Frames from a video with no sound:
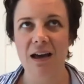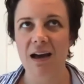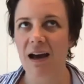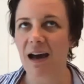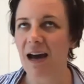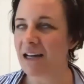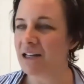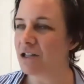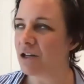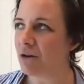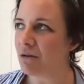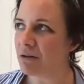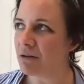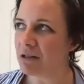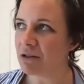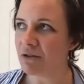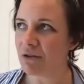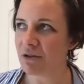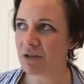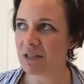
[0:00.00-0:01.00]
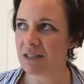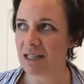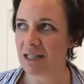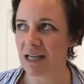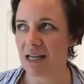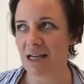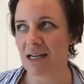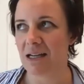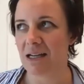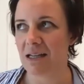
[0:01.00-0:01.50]
I don't
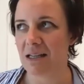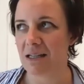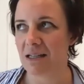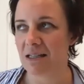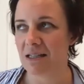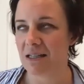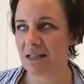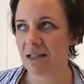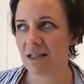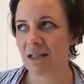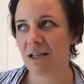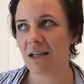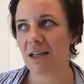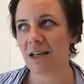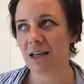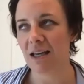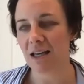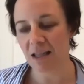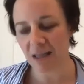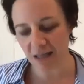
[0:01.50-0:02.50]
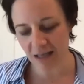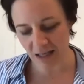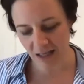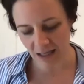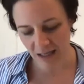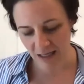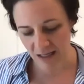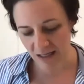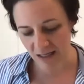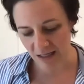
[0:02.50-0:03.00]
understand in
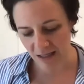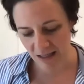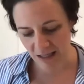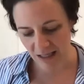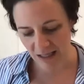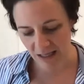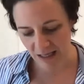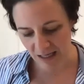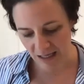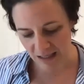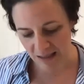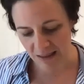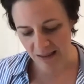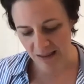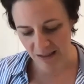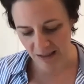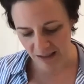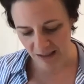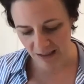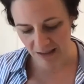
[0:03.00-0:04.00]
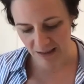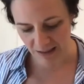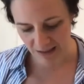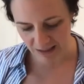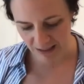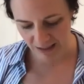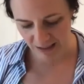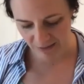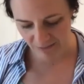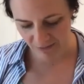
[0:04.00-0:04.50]
the
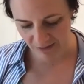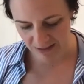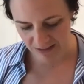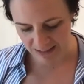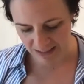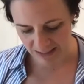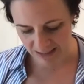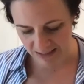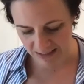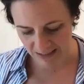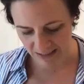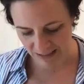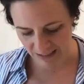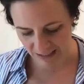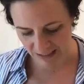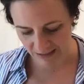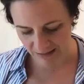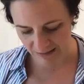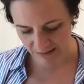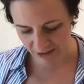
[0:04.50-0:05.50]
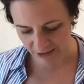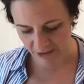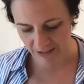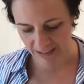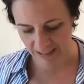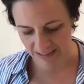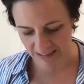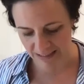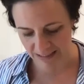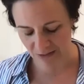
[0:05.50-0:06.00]
kind of conceit that like Larry
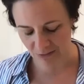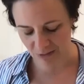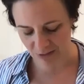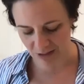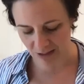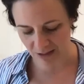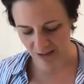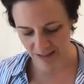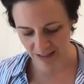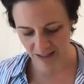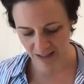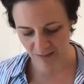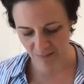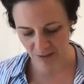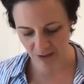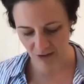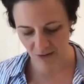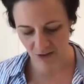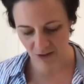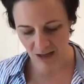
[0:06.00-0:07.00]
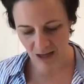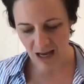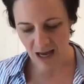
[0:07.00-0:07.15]
Lessig was talking about.